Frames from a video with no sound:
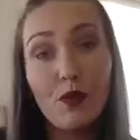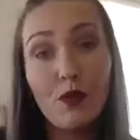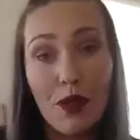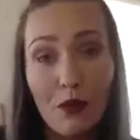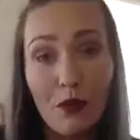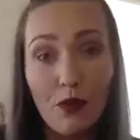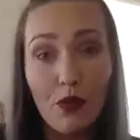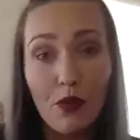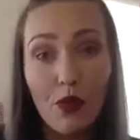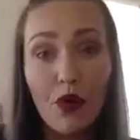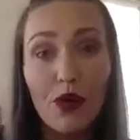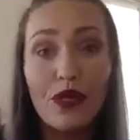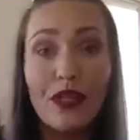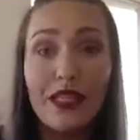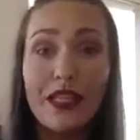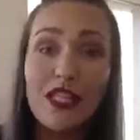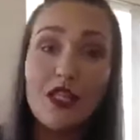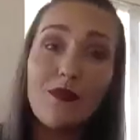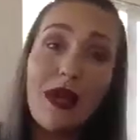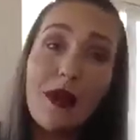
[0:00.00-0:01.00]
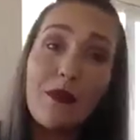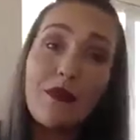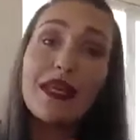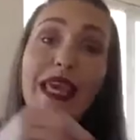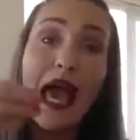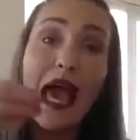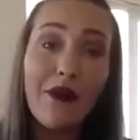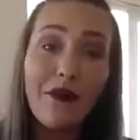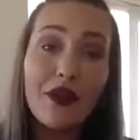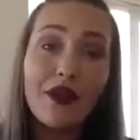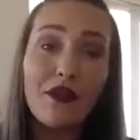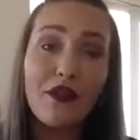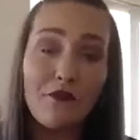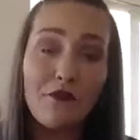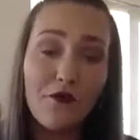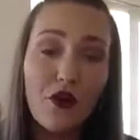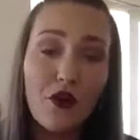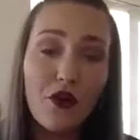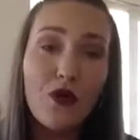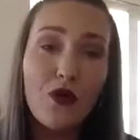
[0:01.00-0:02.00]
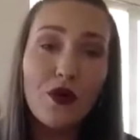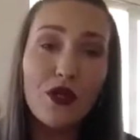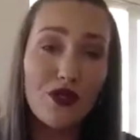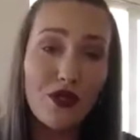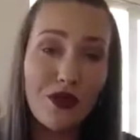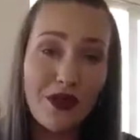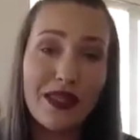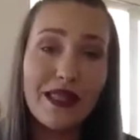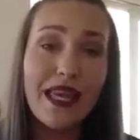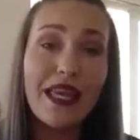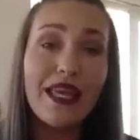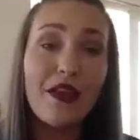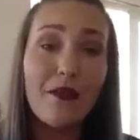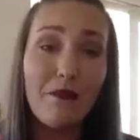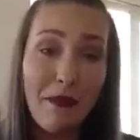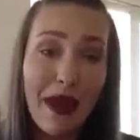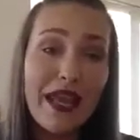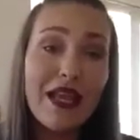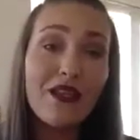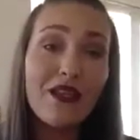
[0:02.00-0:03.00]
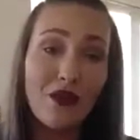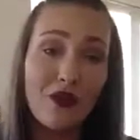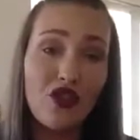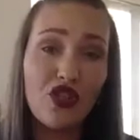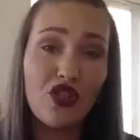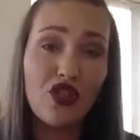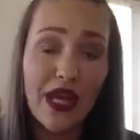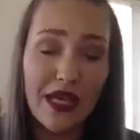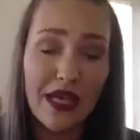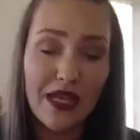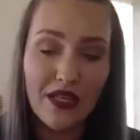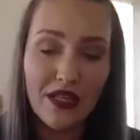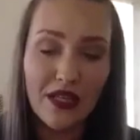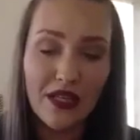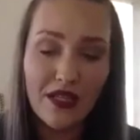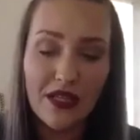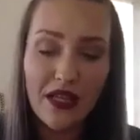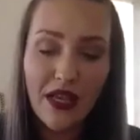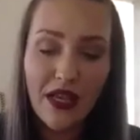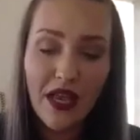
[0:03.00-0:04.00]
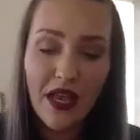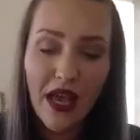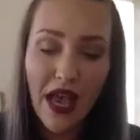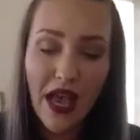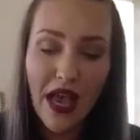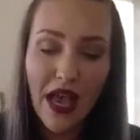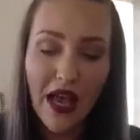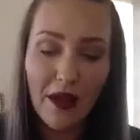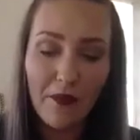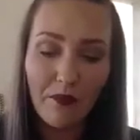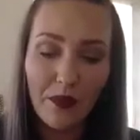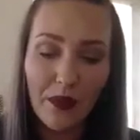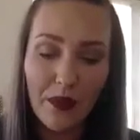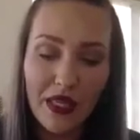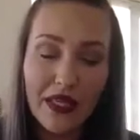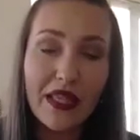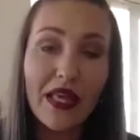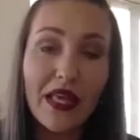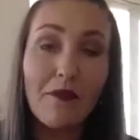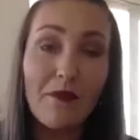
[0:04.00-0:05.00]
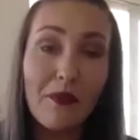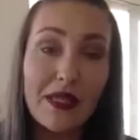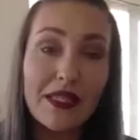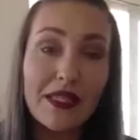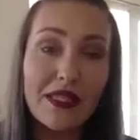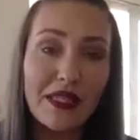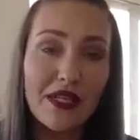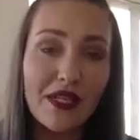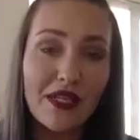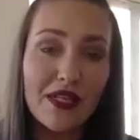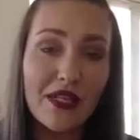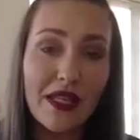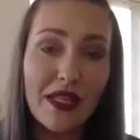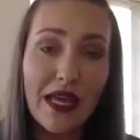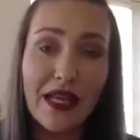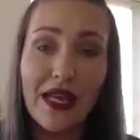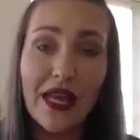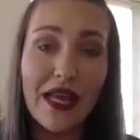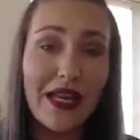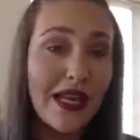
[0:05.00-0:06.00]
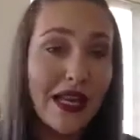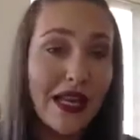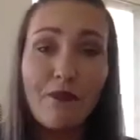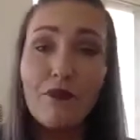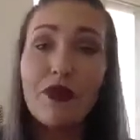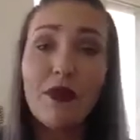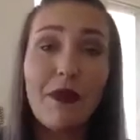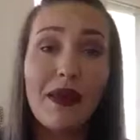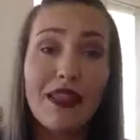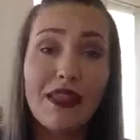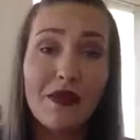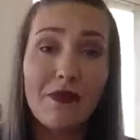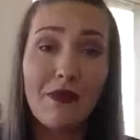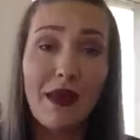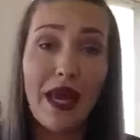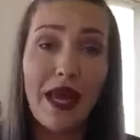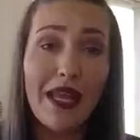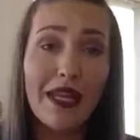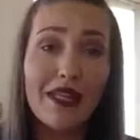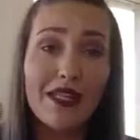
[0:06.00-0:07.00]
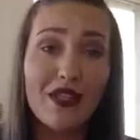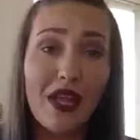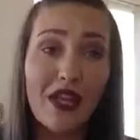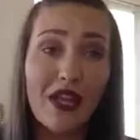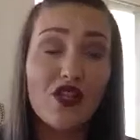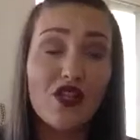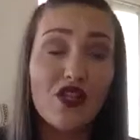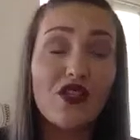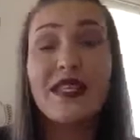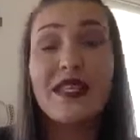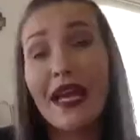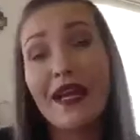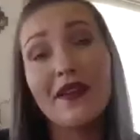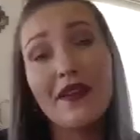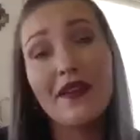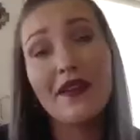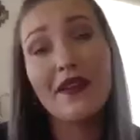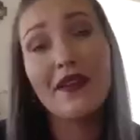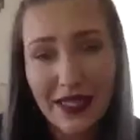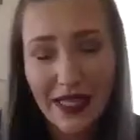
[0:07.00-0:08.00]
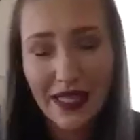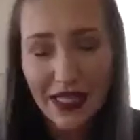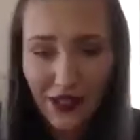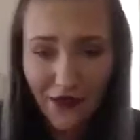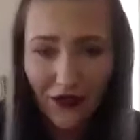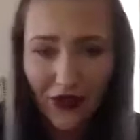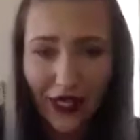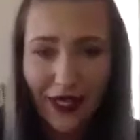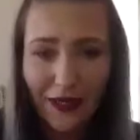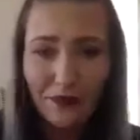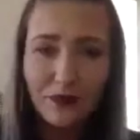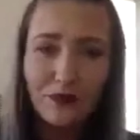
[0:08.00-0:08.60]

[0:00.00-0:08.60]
importantly, to be able to carry them forward so that they can make those changes in their business and implement them and scale successfully.